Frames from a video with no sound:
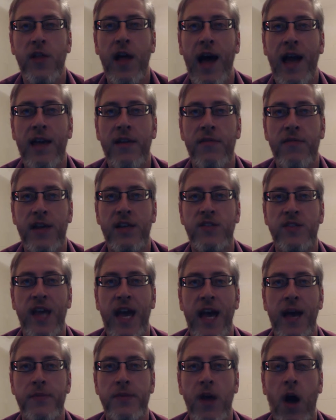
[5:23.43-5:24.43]
Life
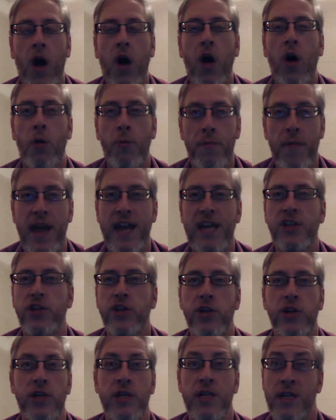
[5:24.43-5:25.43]
accepts all
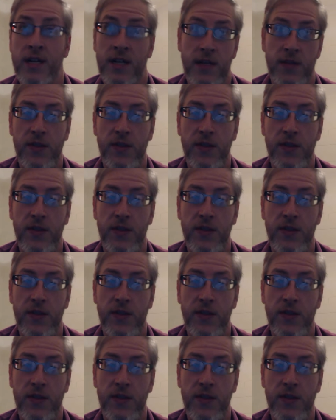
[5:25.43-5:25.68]
major,